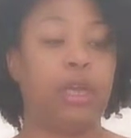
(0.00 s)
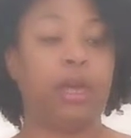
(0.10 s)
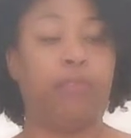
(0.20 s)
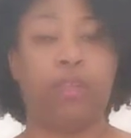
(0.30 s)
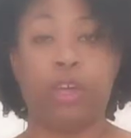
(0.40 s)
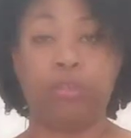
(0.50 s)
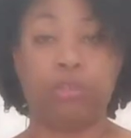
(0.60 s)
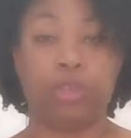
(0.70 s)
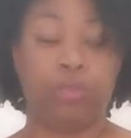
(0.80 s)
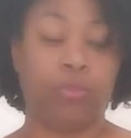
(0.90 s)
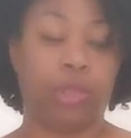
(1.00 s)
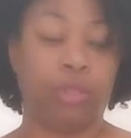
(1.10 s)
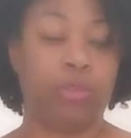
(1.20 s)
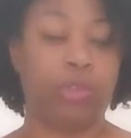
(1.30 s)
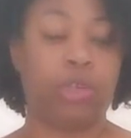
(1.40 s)
of the other two that
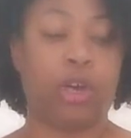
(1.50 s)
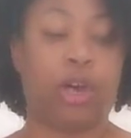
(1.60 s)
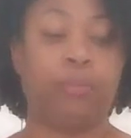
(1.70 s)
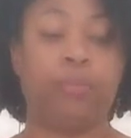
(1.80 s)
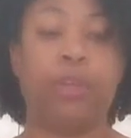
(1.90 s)
you saw.